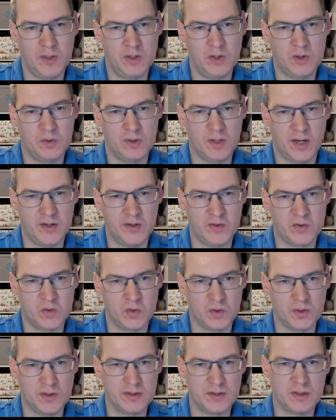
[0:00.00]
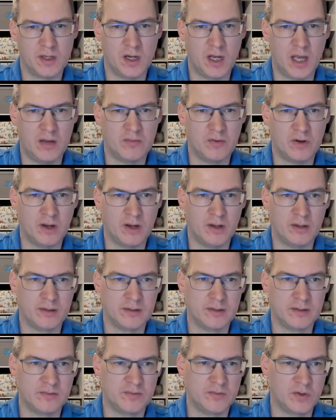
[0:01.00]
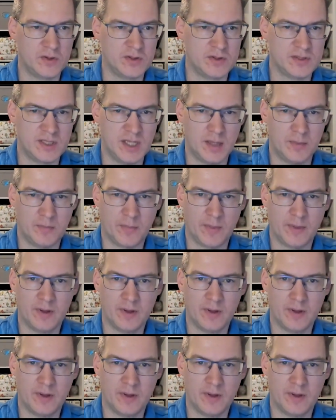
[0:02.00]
to guide you through this. However, the first step,